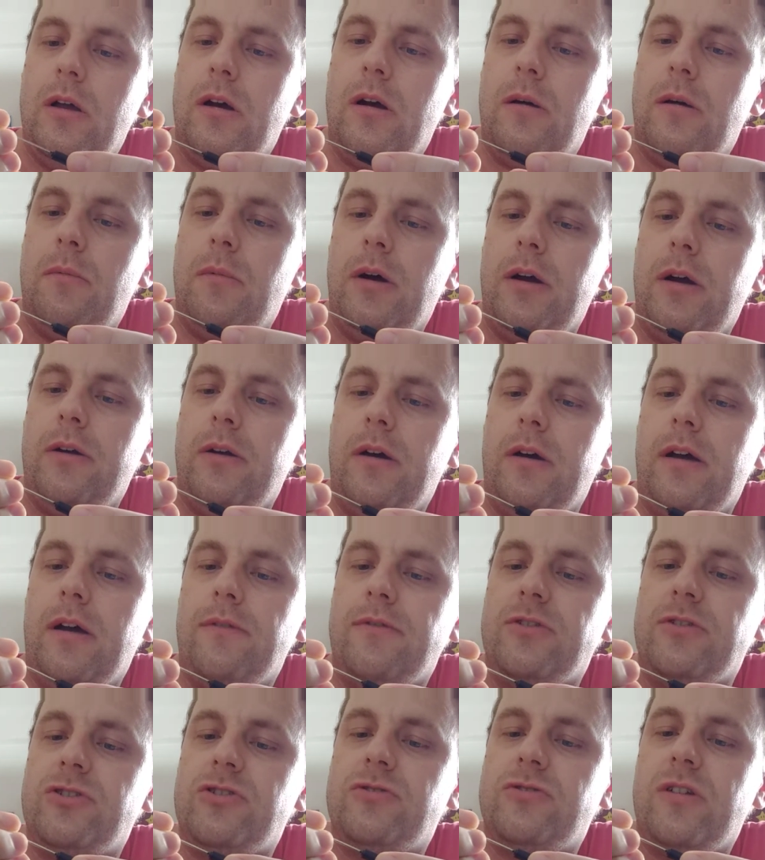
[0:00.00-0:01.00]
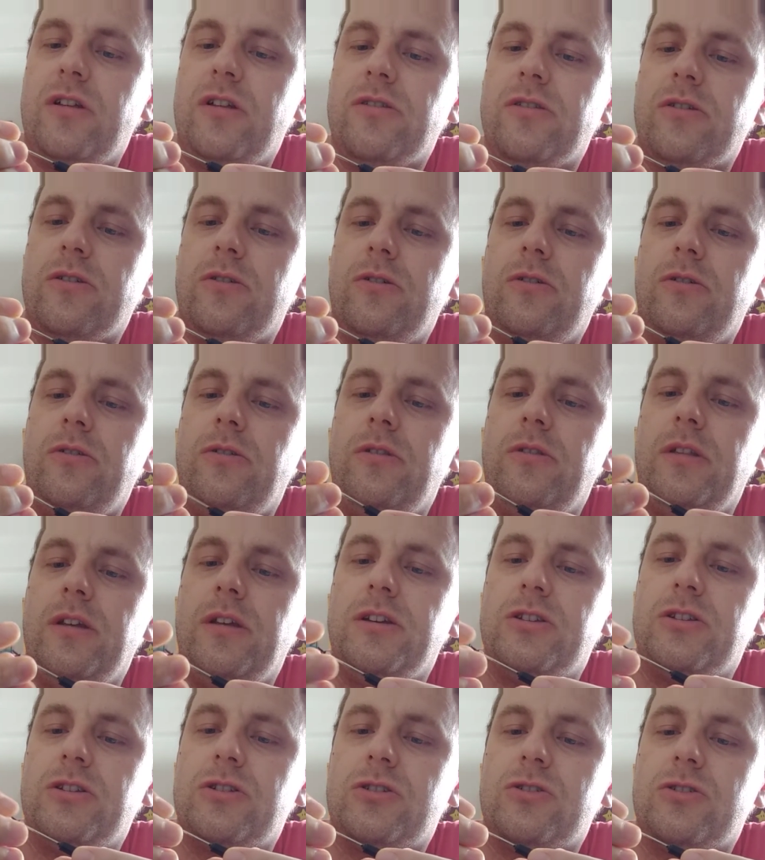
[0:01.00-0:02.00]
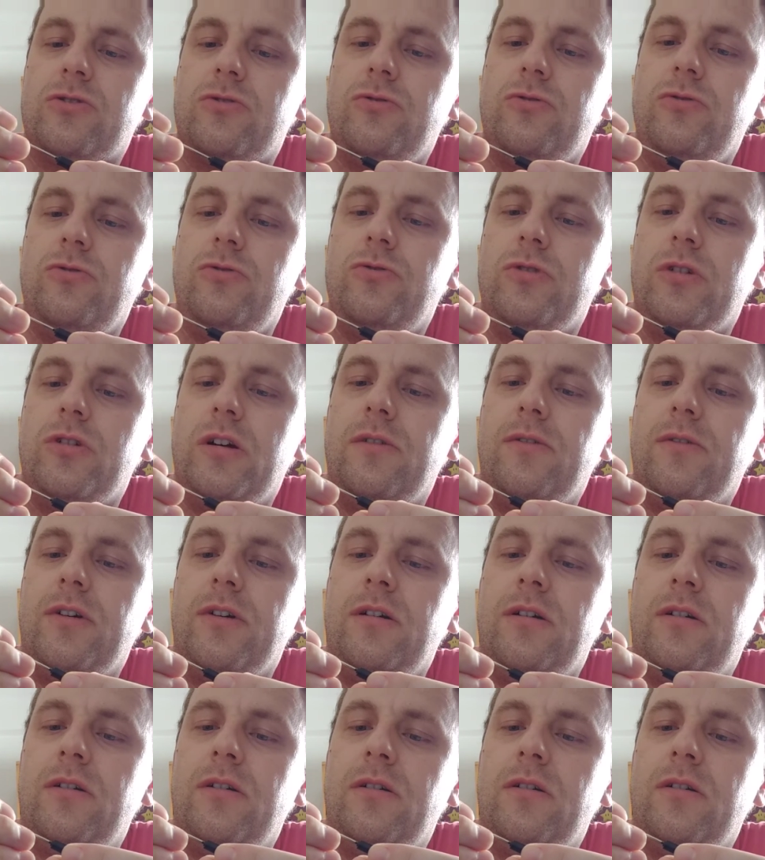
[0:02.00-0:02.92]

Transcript: I might not have the strength on this screwdriver,